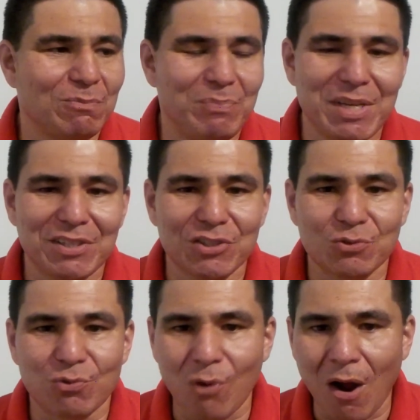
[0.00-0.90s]
be this
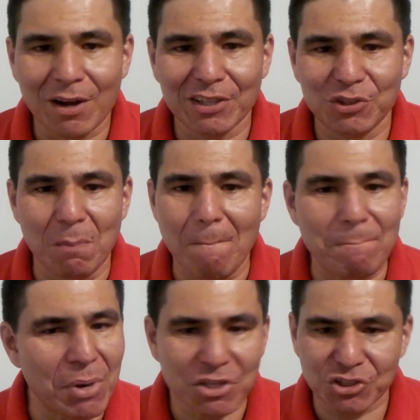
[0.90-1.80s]
rocket to
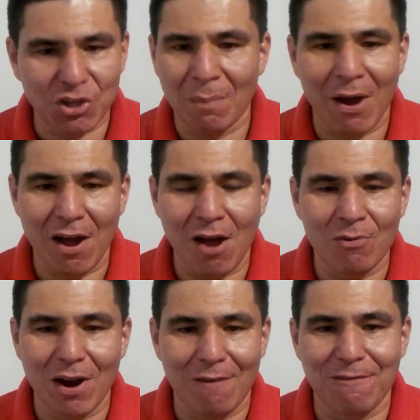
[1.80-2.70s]
bust off
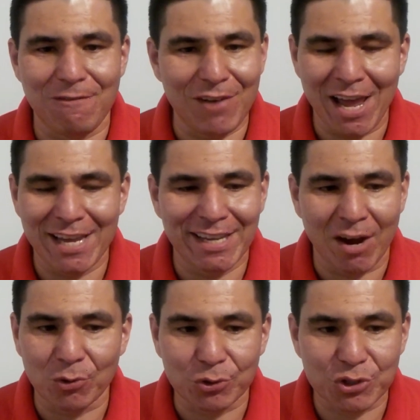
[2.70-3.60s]
out flying
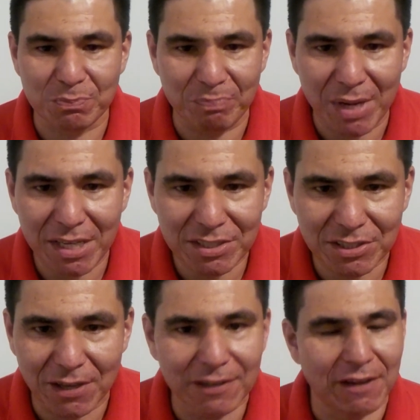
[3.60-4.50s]
outer space,
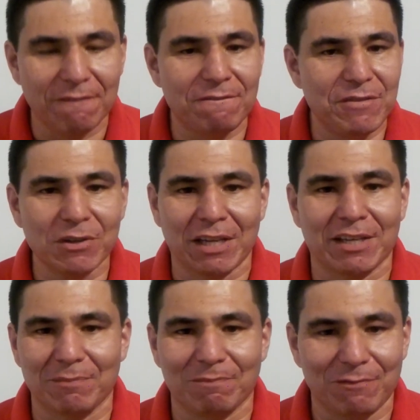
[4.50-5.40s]
and I feel like
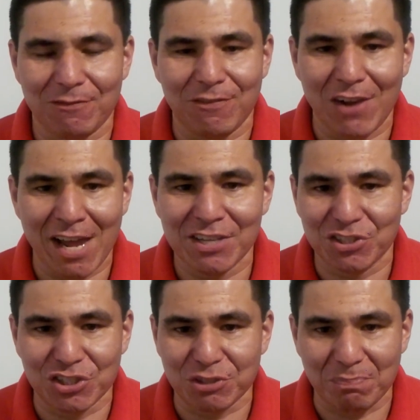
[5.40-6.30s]
I'm flying
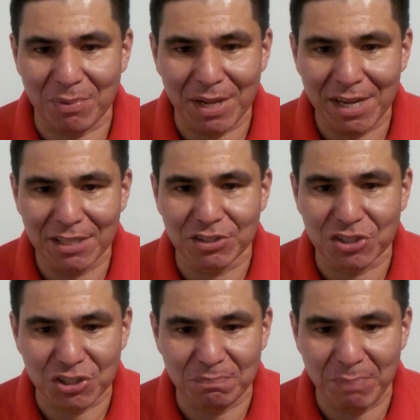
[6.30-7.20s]
to
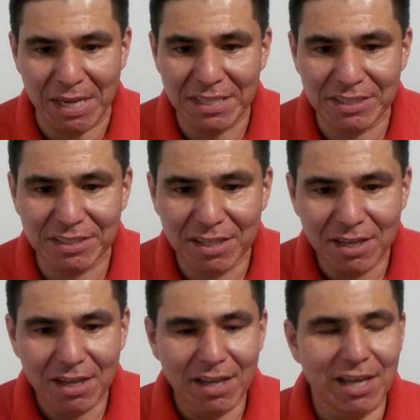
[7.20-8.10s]
space
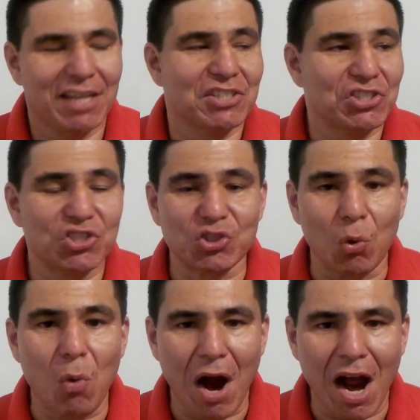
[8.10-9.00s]

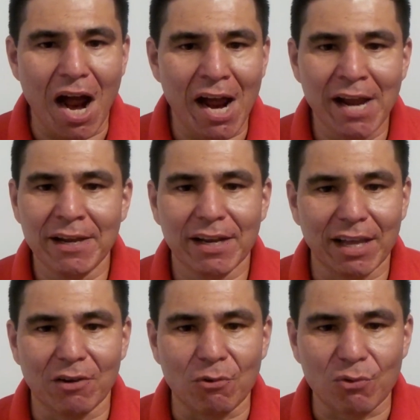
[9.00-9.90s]
so high
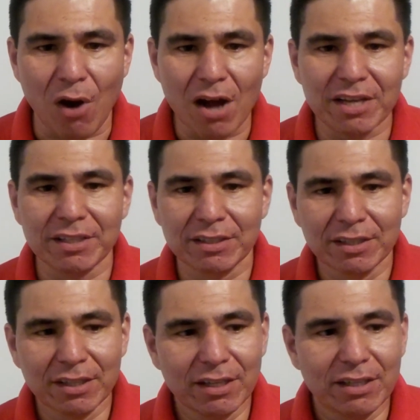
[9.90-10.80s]
like a rocket,
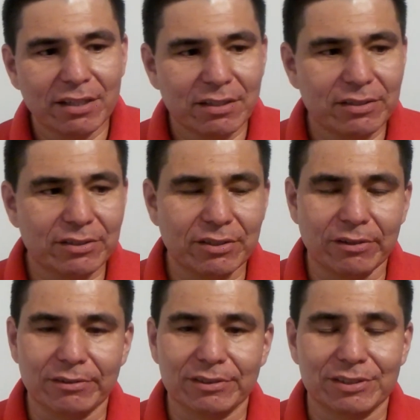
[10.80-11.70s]
you know,
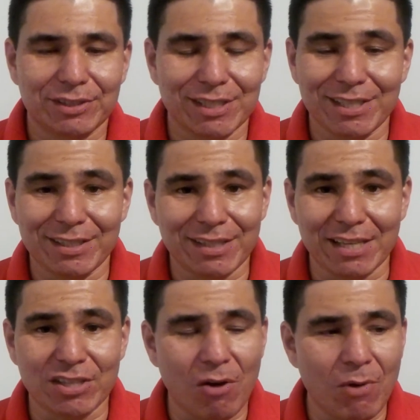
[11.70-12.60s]
and
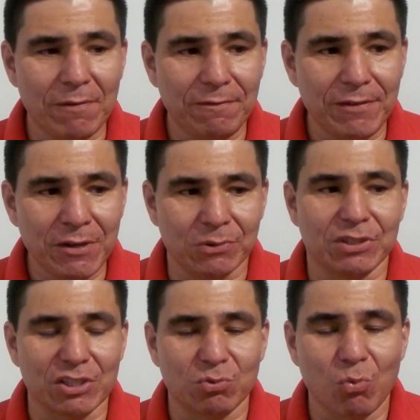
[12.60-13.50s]
that's how I feel.
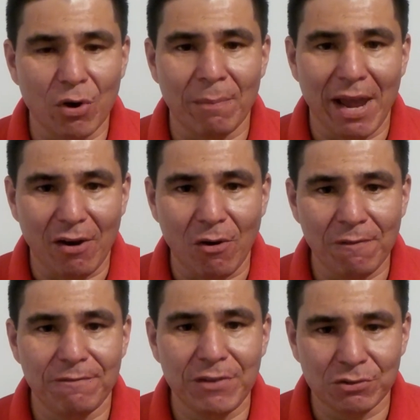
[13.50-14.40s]
That's where my
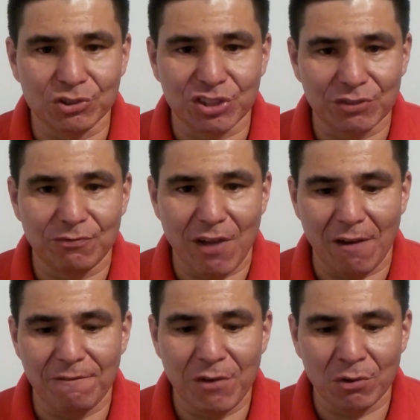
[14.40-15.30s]
heart feels. I
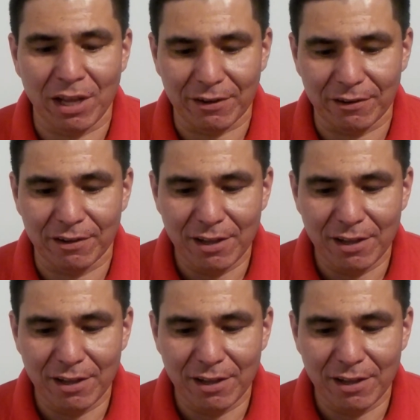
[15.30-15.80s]
felt like a